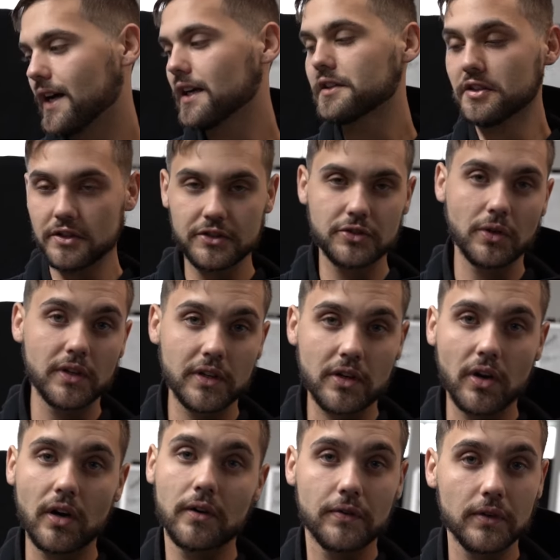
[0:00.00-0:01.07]
got to enjoy the
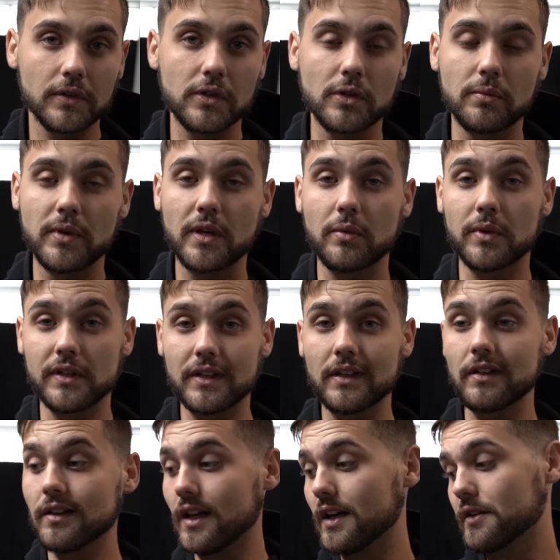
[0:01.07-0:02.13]
car for a little bit. We did
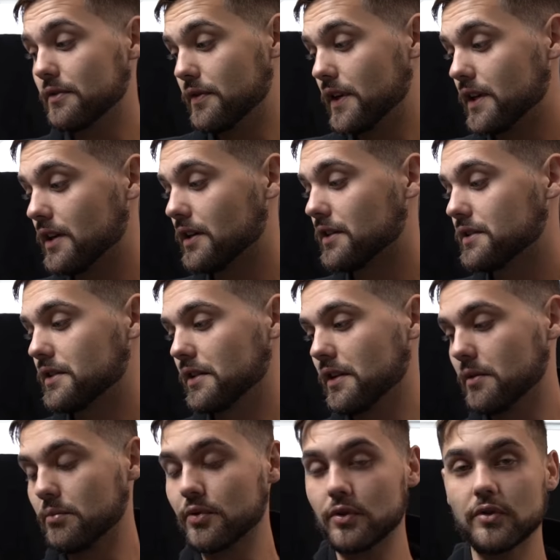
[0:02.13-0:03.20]
a lot of videos and
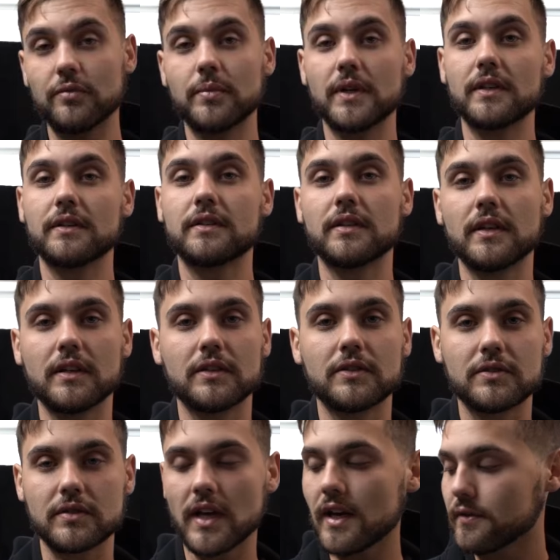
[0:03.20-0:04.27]
improvements and
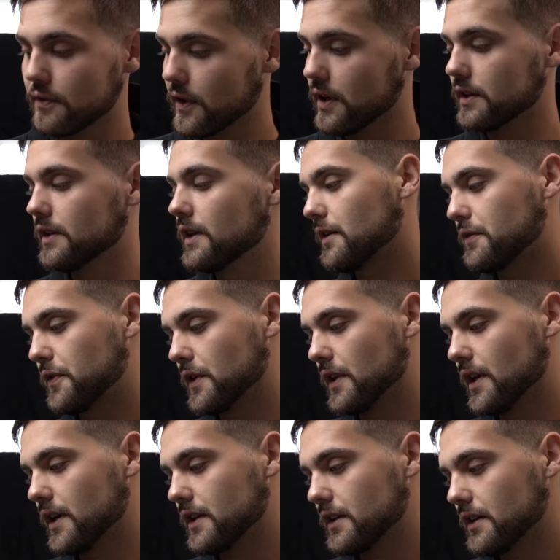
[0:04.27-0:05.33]
just had fun. I feel
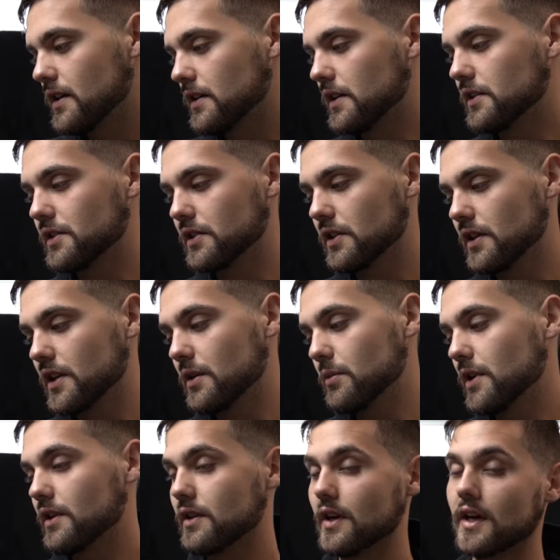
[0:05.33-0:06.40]
like this is gonna give
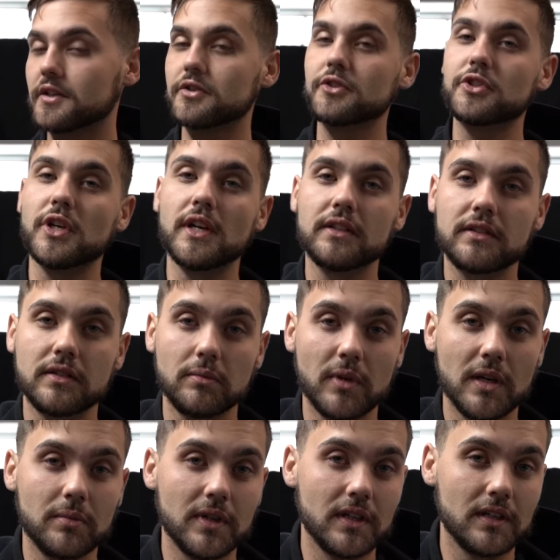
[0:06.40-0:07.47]
me the extra chance to
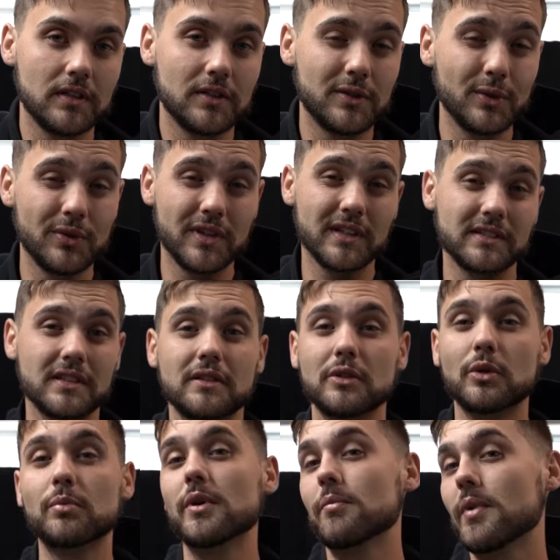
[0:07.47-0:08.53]
maybe do things a
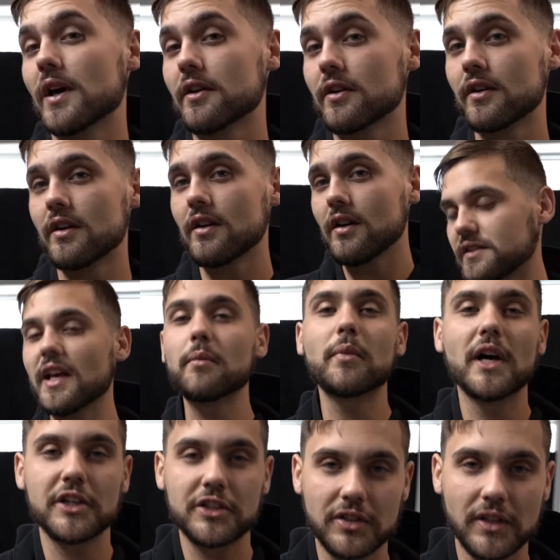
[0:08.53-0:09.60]
little bit better, step
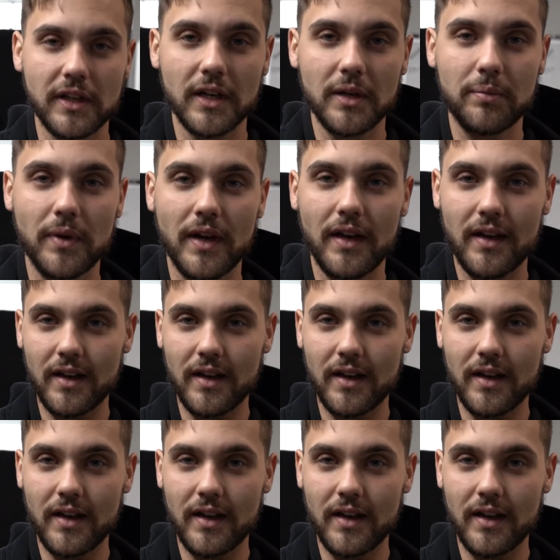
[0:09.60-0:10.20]
my shit up,